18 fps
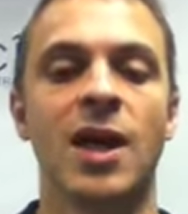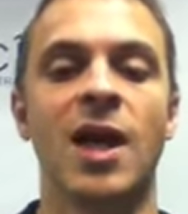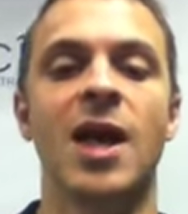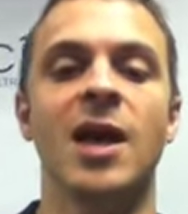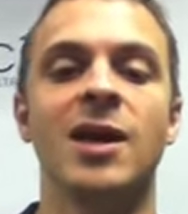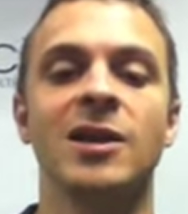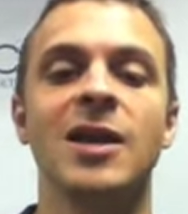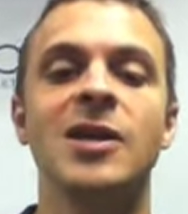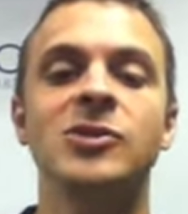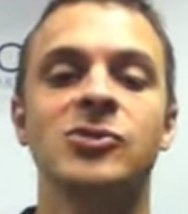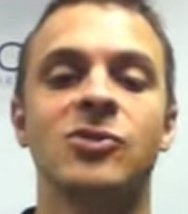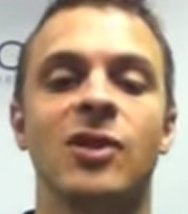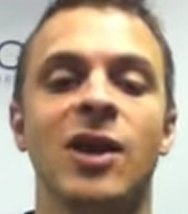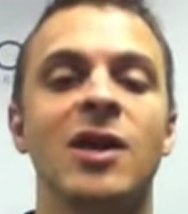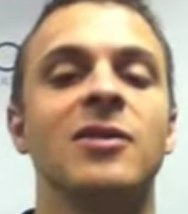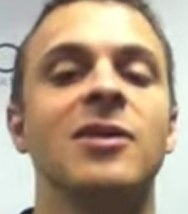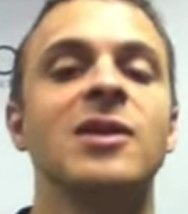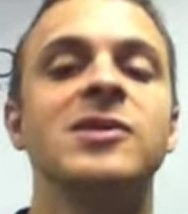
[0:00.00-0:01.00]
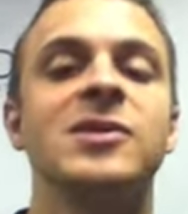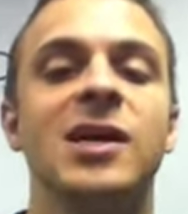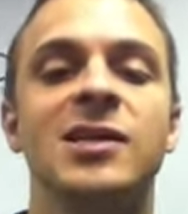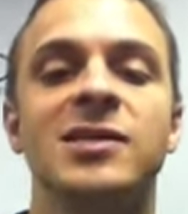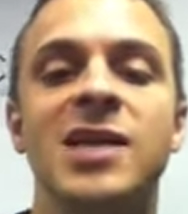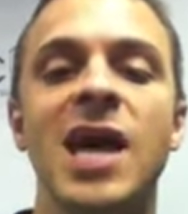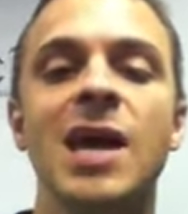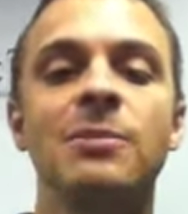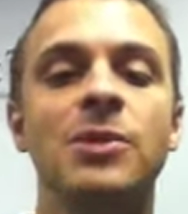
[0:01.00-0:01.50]
And yesterday, they
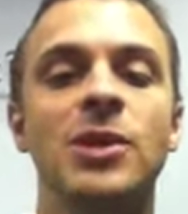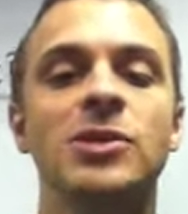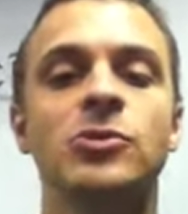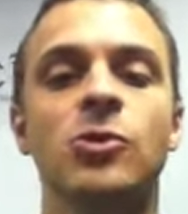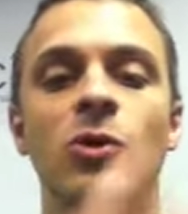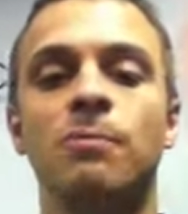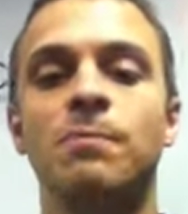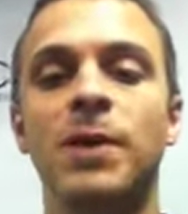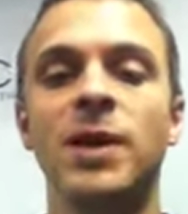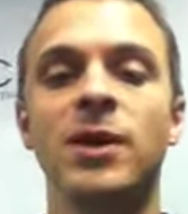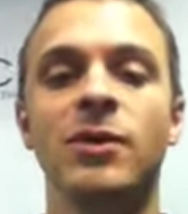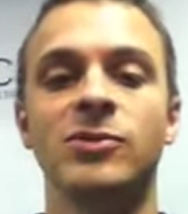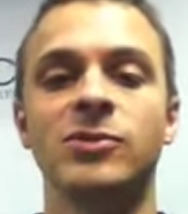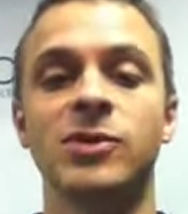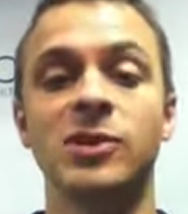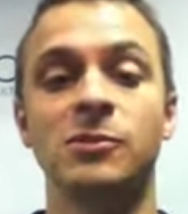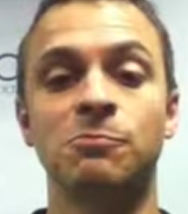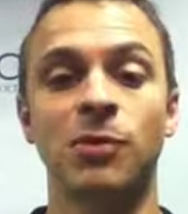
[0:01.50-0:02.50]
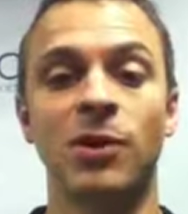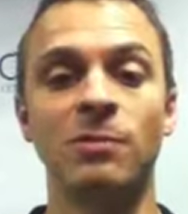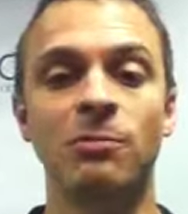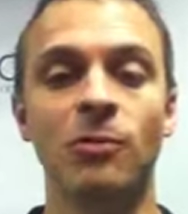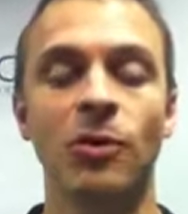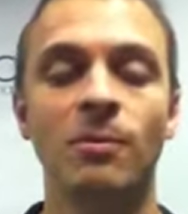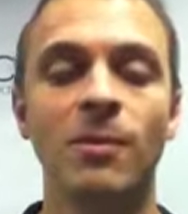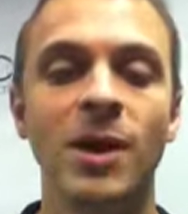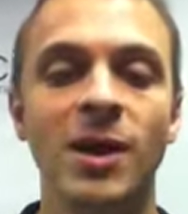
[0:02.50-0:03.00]
said, damn the torpedos, let's print
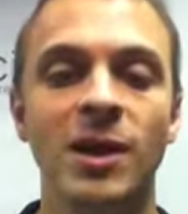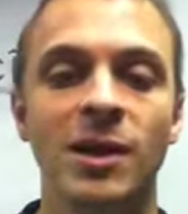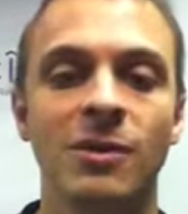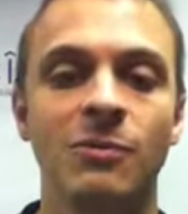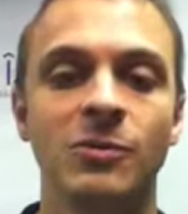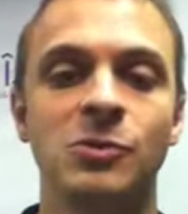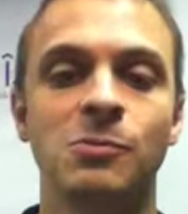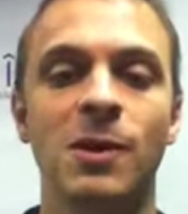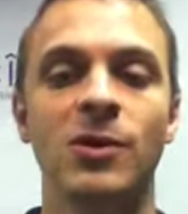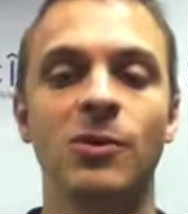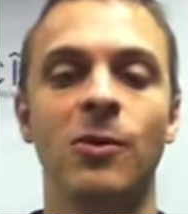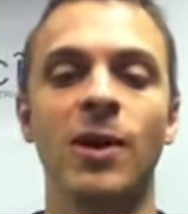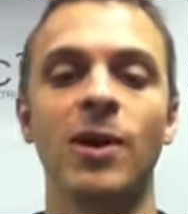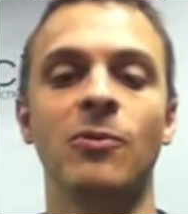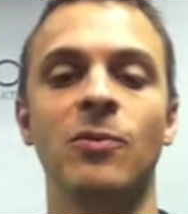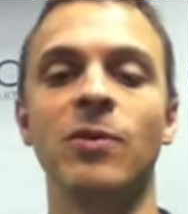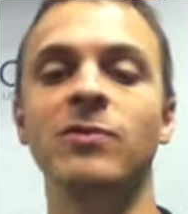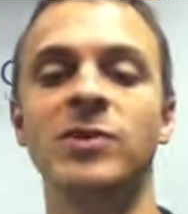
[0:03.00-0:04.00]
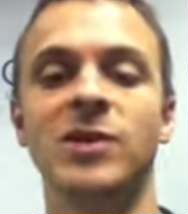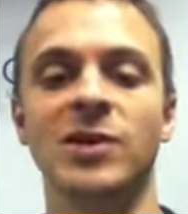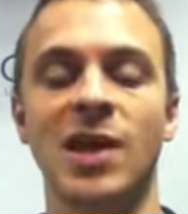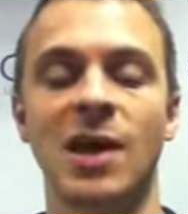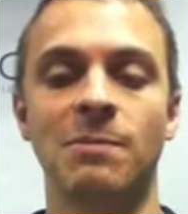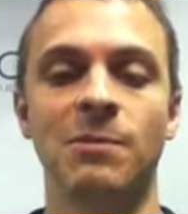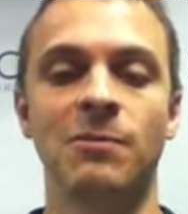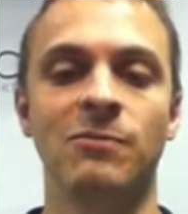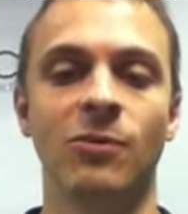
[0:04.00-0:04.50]
more money. Which, by the way, we've done
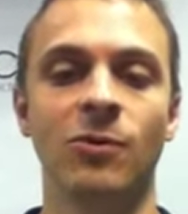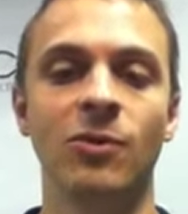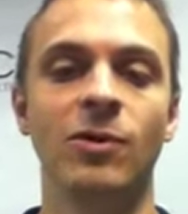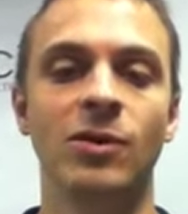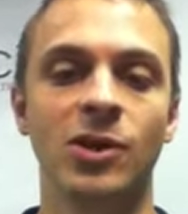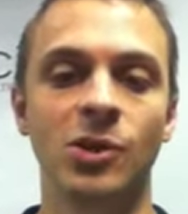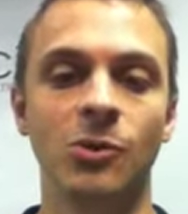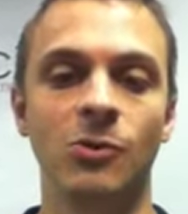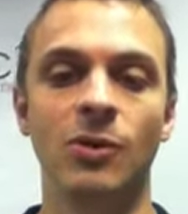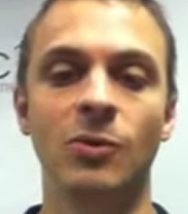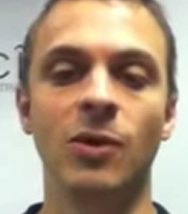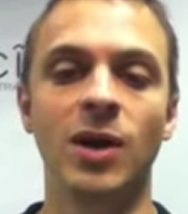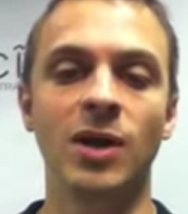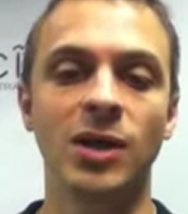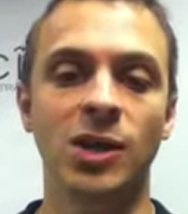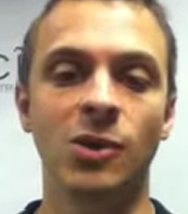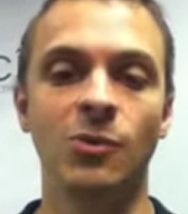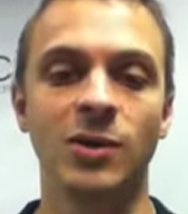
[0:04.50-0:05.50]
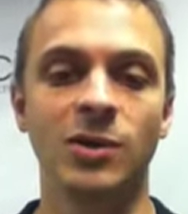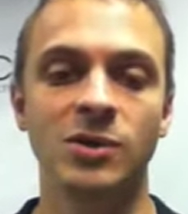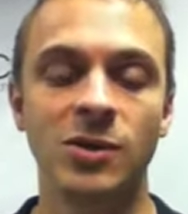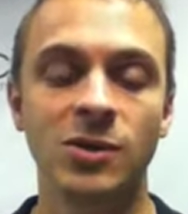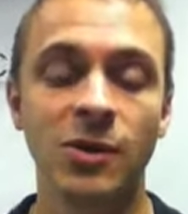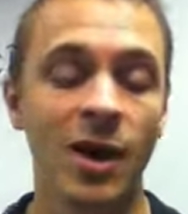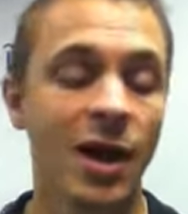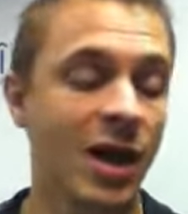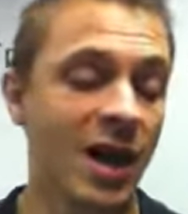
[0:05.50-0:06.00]
that before. QE1,
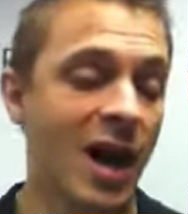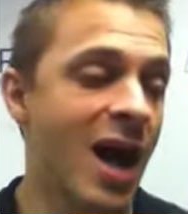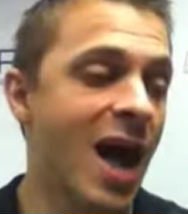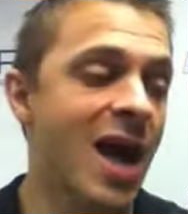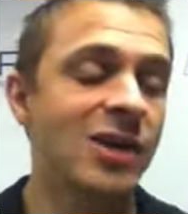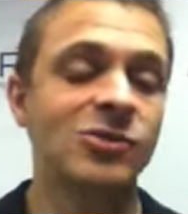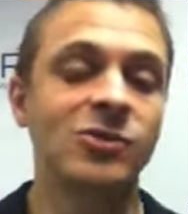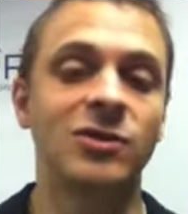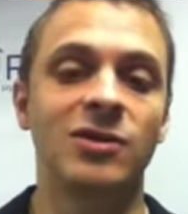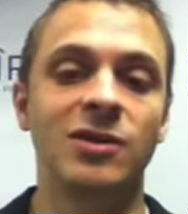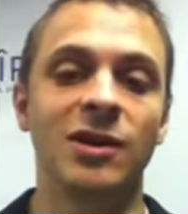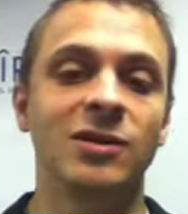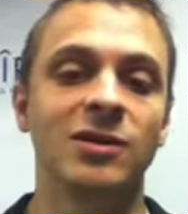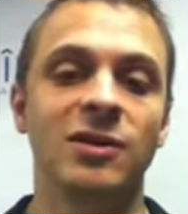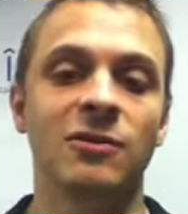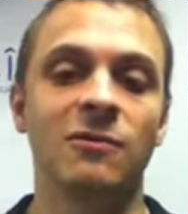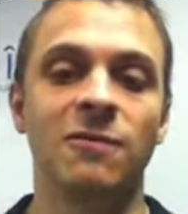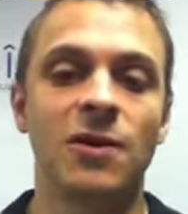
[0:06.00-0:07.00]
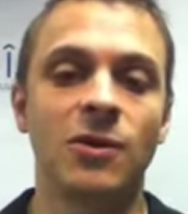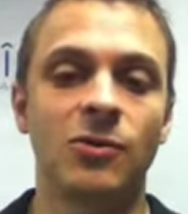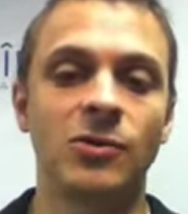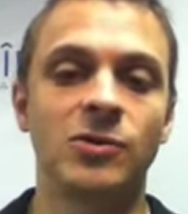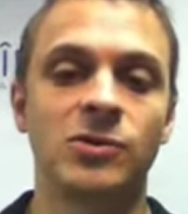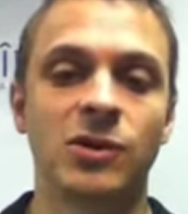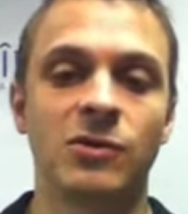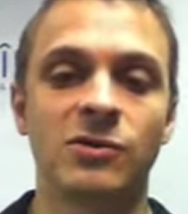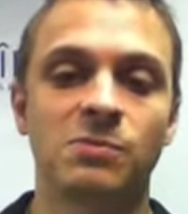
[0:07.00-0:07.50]
QE2. And I actually think that the Federal
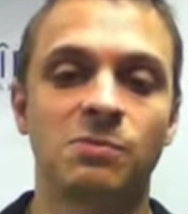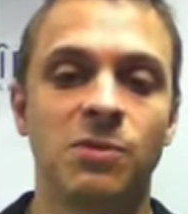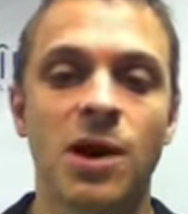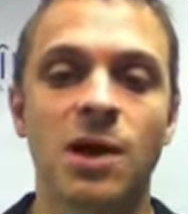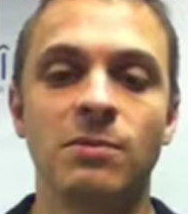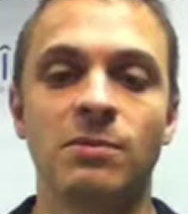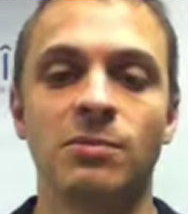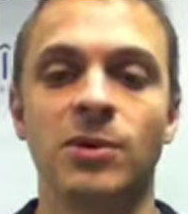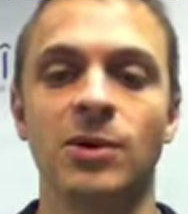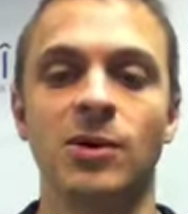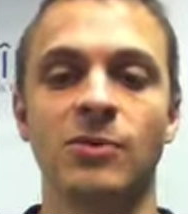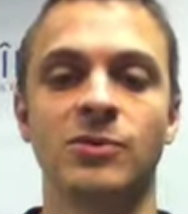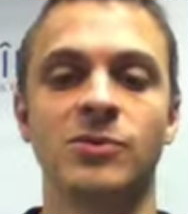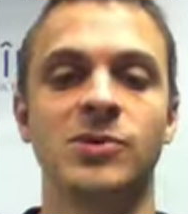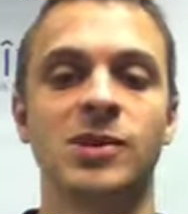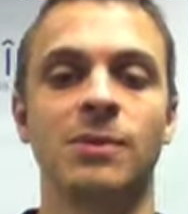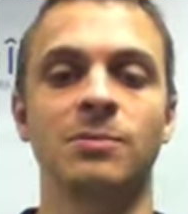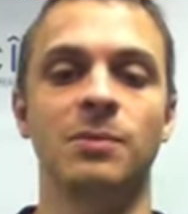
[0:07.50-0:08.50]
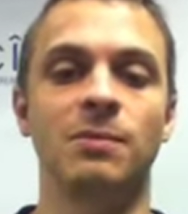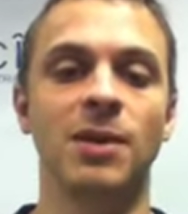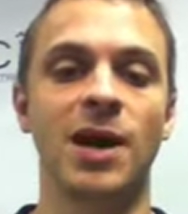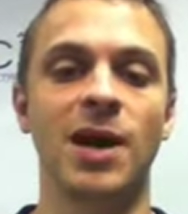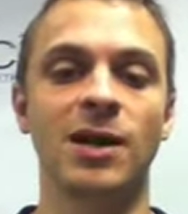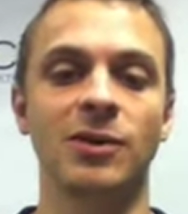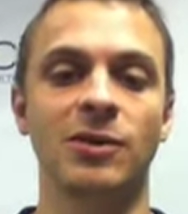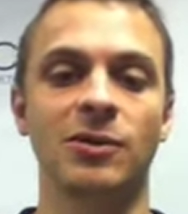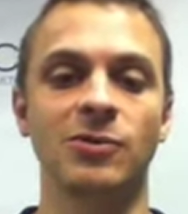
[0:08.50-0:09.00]
Reserve is probably doing something
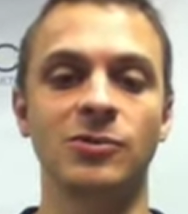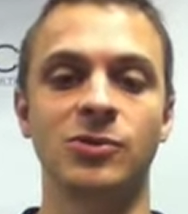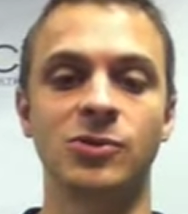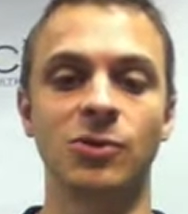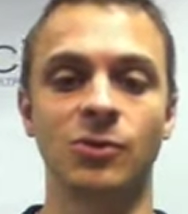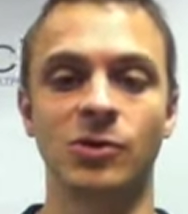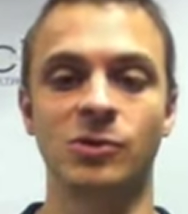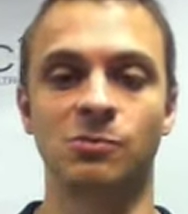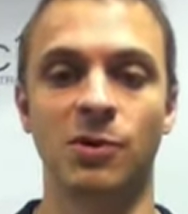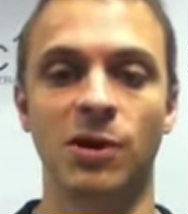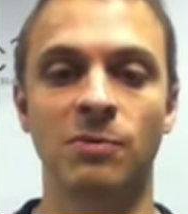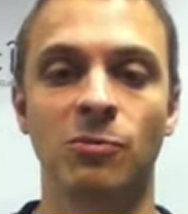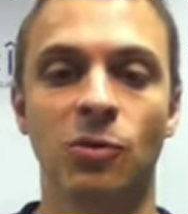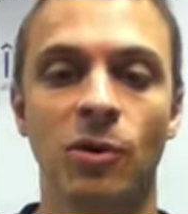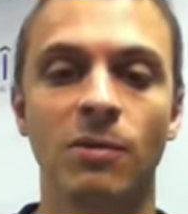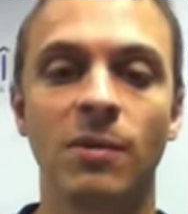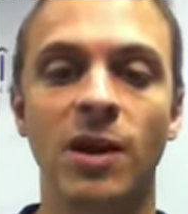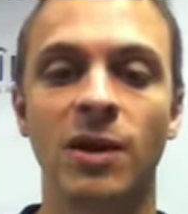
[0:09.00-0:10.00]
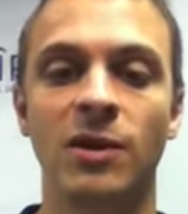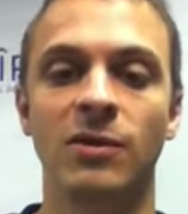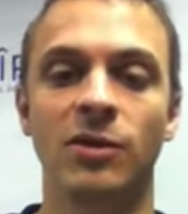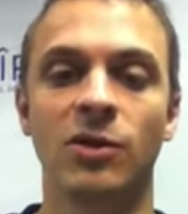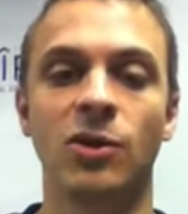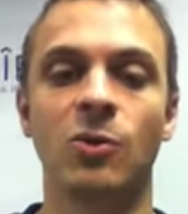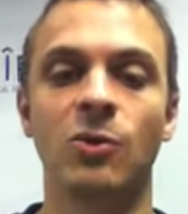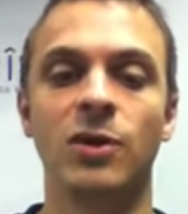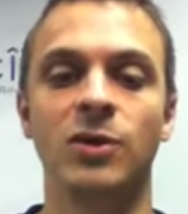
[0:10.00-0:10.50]
behind closed doors, printing more money in
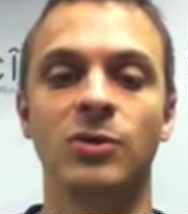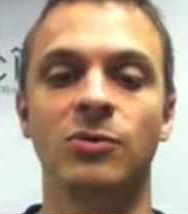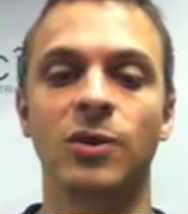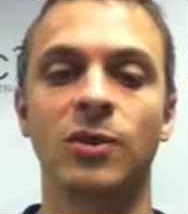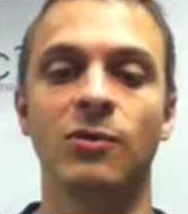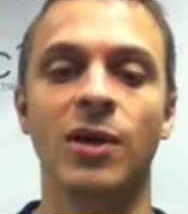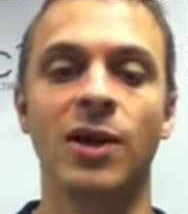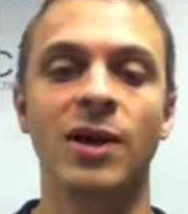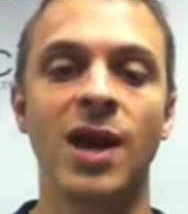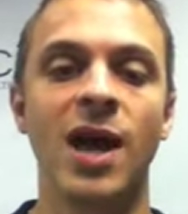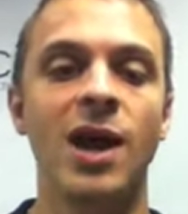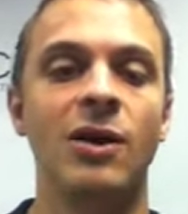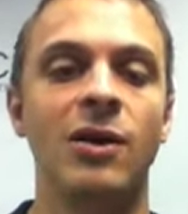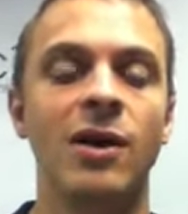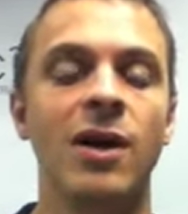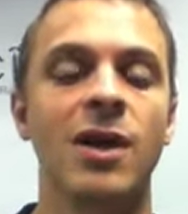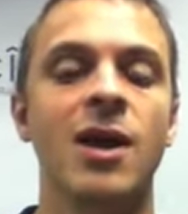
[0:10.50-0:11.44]
QE3 right now.